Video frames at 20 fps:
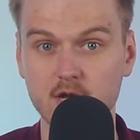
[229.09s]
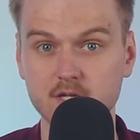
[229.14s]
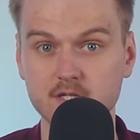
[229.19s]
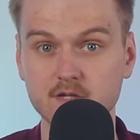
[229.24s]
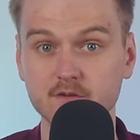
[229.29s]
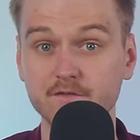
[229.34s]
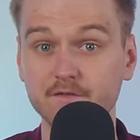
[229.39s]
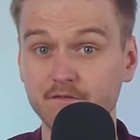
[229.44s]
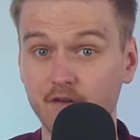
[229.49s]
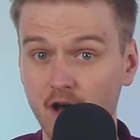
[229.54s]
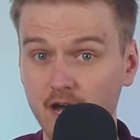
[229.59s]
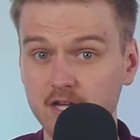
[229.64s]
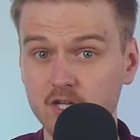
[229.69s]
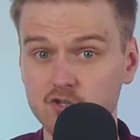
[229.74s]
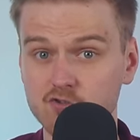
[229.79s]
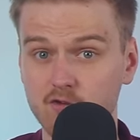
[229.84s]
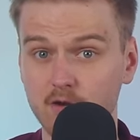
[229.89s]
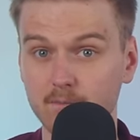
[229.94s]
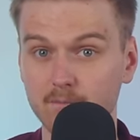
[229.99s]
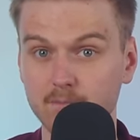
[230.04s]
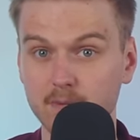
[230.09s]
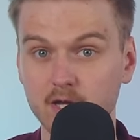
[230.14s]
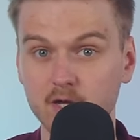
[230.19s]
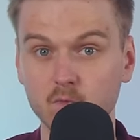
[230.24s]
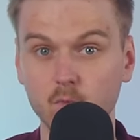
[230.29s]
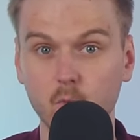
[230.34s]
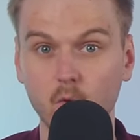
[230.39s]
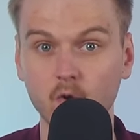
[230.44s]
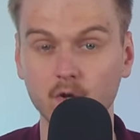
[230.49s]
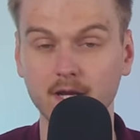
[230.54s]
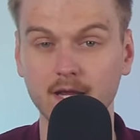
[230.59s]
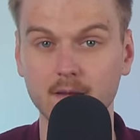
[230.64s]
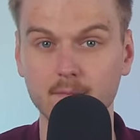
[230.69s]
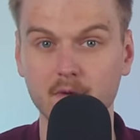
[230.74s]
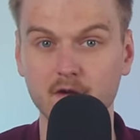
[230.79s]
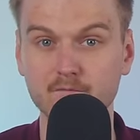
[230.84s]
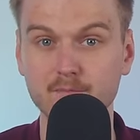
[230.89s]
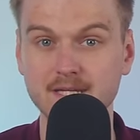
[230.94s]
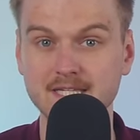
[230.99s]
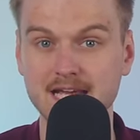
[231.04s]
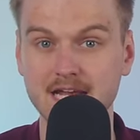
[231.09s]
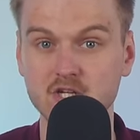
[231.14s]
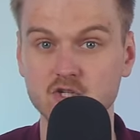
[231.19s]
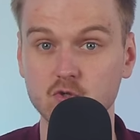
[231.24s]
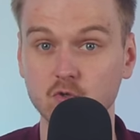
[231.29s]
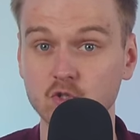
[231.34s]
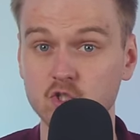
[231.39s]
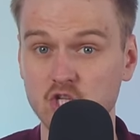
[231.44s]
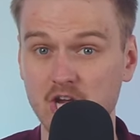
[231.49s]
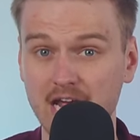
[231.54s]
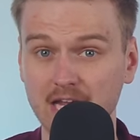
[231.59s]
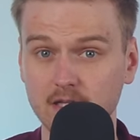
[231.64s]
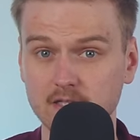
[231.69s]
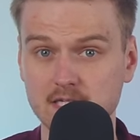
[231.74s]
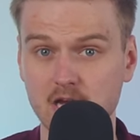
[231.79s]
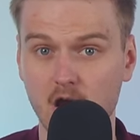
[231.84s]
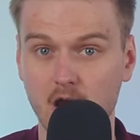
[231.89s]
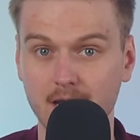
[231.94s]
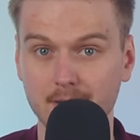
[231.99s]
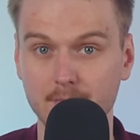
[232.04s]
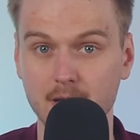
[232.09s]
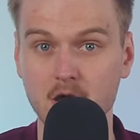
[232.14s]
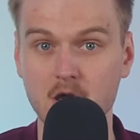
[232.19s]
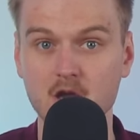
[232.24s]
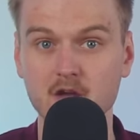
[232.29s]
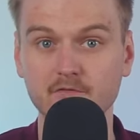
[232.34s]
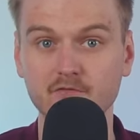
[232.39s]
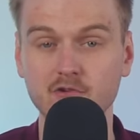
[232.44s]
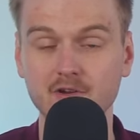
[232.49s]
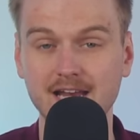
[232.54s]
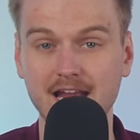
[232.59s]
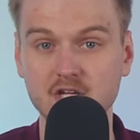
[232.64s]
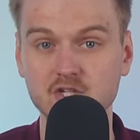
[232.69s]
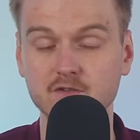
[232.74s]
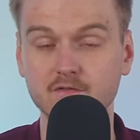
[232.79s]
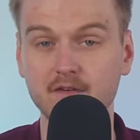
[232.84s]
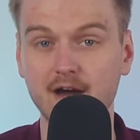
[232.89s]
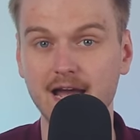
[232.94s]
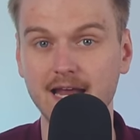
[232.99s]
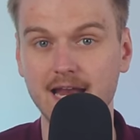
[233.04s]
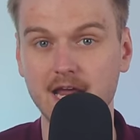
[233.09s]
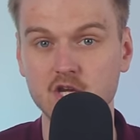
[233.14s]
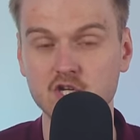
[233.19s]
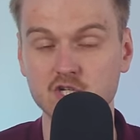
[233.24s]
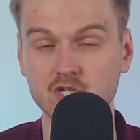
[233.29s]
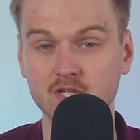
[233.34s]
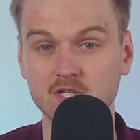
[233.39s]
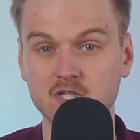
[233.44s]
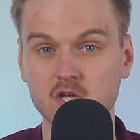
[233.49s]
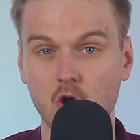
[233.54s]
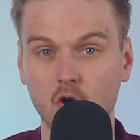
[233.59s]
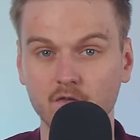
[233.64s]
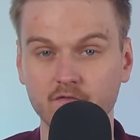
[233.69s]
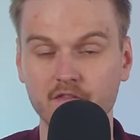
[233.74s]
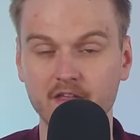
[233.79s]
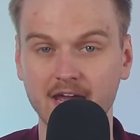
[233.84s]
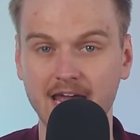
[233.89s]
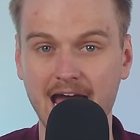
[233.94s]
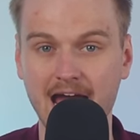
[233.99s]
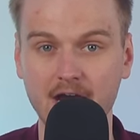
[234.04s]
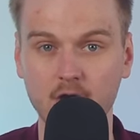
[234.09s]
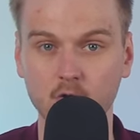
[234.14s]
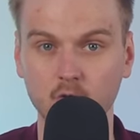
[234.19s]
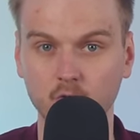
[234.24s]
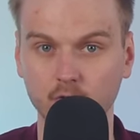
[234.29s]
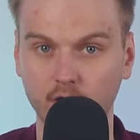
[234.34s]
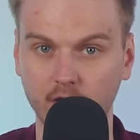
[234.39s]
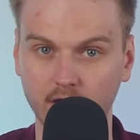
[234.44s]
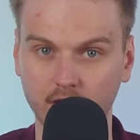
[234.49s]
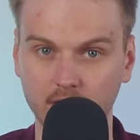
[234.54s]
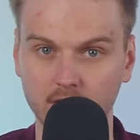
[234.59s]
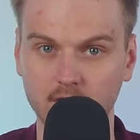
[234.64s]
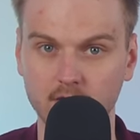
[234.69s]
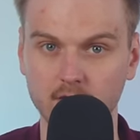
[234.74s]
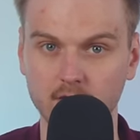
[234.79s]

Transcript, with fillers: to fine Trump and warn him of potential jail time for alleged violations of the gag order.